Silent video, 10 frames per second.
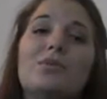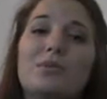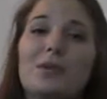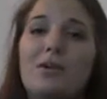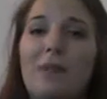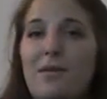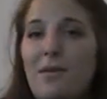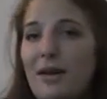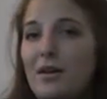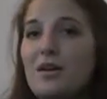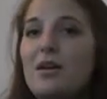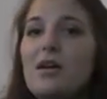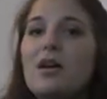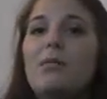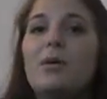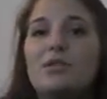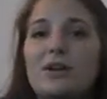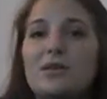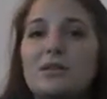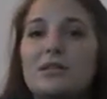it was a pretty good backpack. But we'll
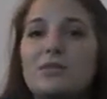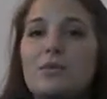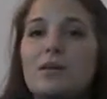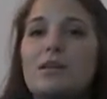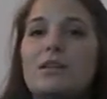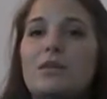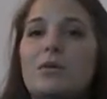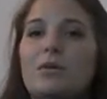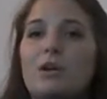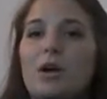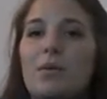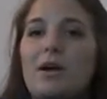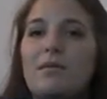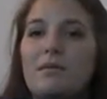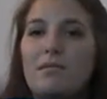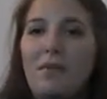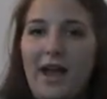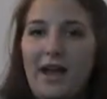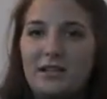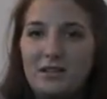start with this one, and then we'll work our way
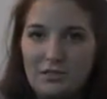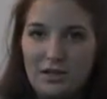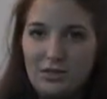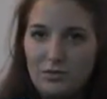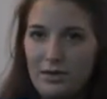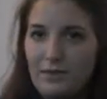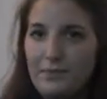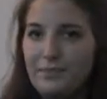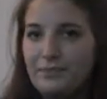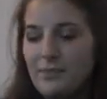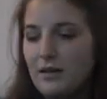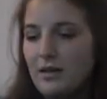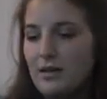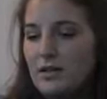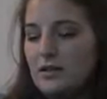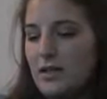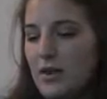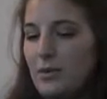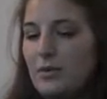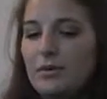back to the biggest one.
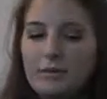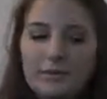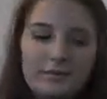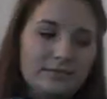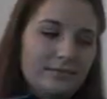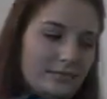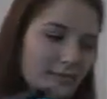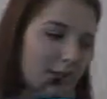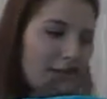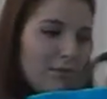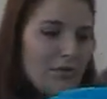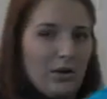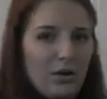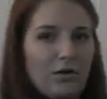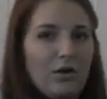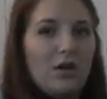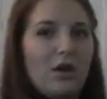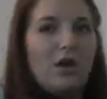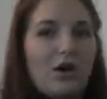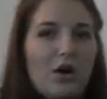So I'm going to do
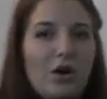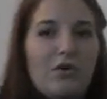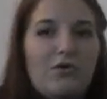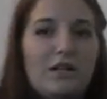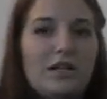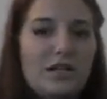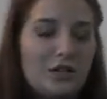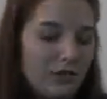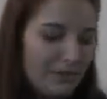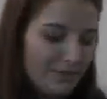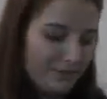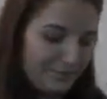it over here.